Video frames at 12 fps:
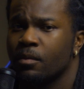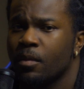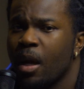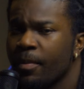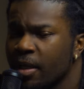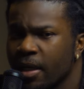
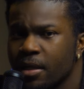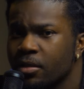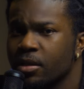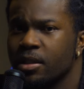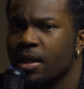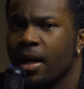I've been letting
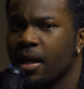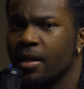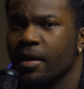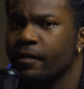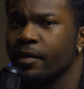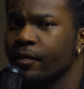you slide
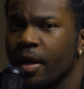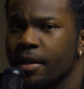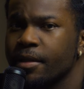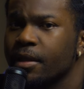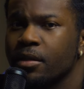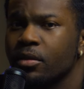left and
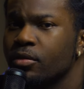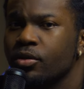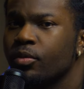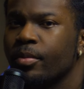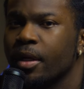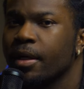right, son. Don't
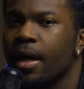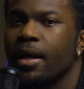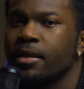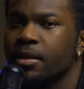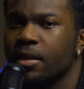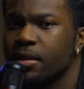you bring
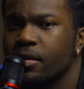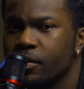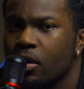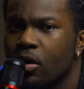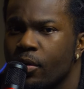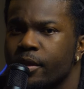God into this in
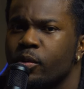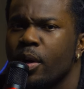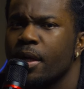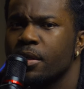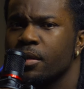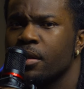your hoish
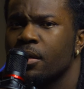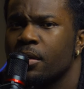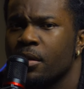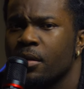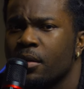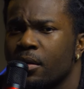ways.
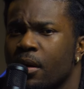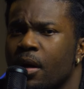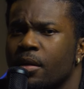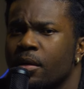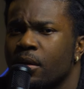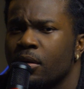All
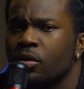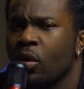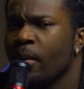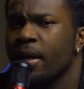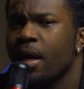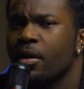right?
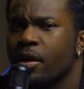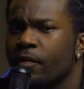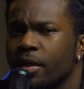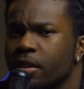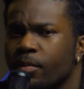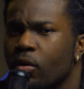Nobody out here
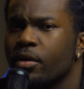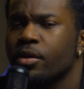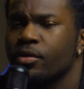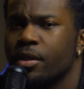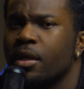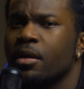really supporting
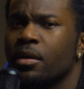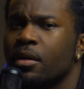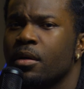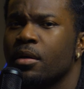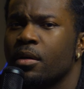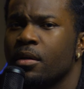you, son.
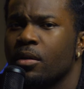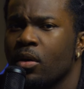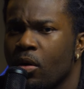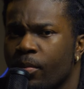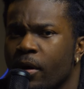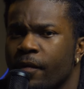They're
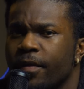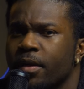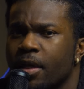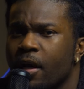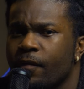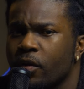all praying for your
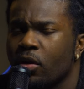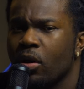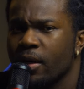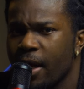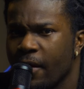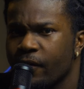downfall. They're
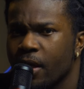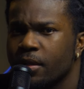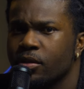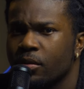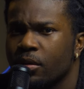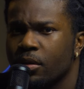all laughing
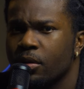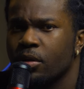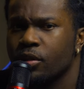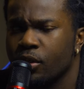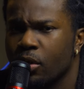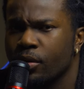at you.
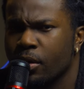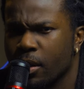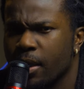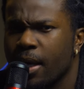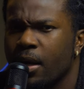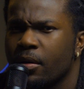You're a joke. You're a
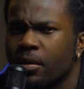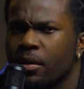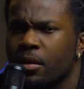clown.